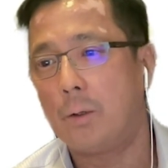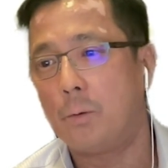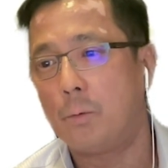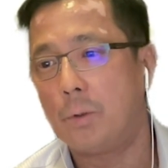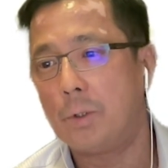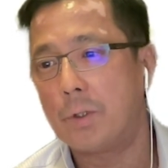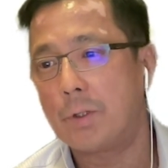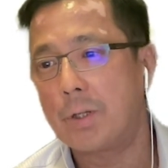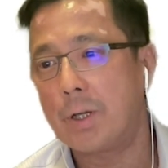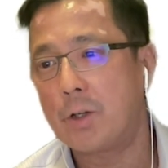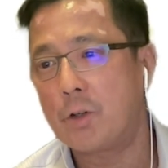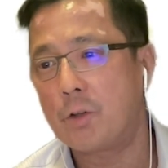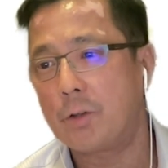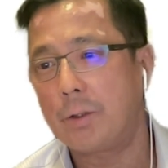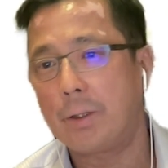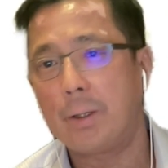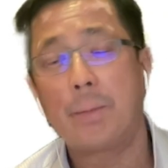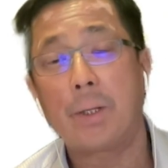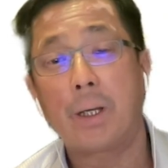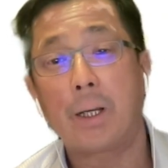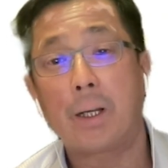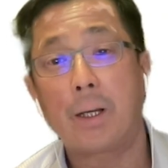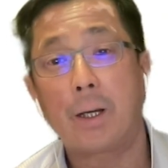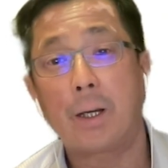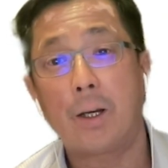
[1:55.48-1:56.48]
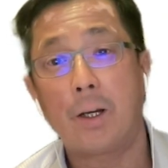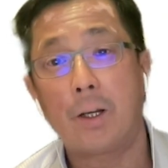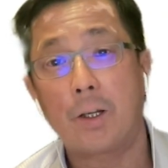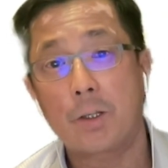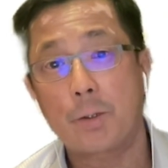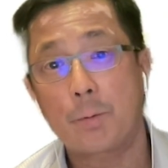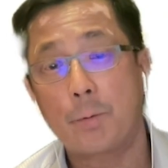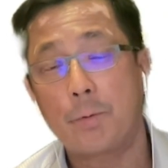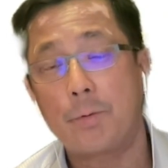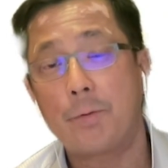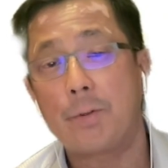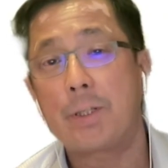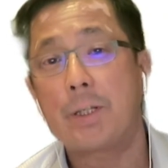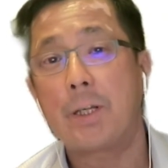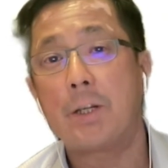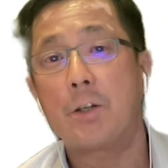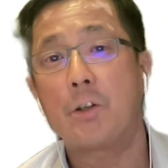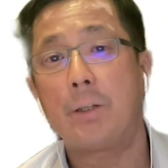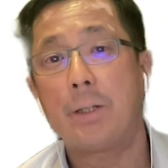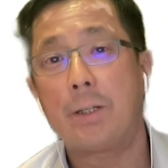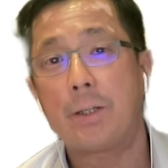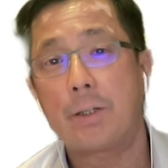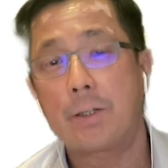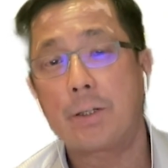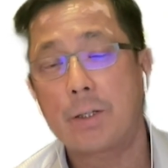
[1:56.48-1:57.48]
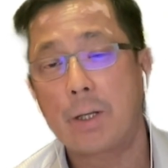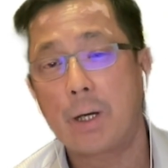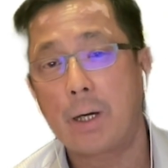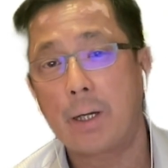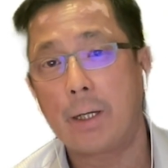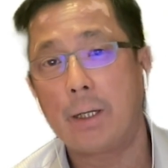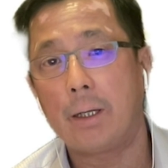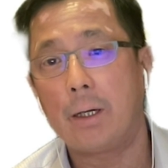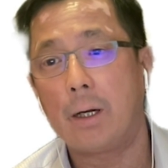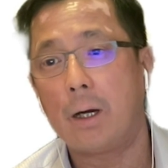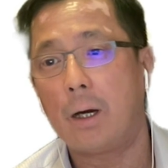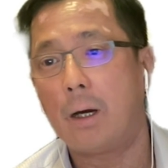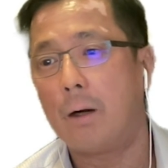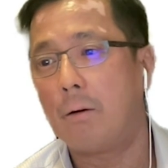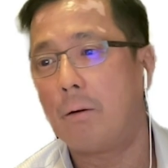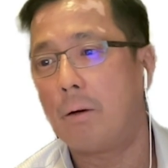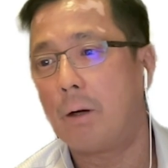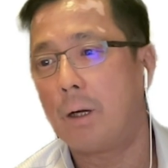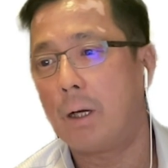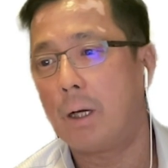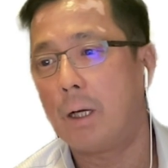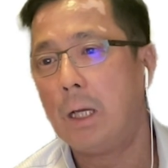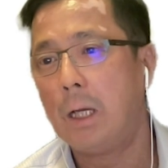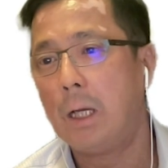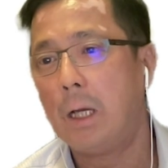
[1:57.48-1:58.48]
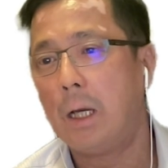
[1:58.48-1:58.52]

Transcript: essentially on the cusp of essentially starting our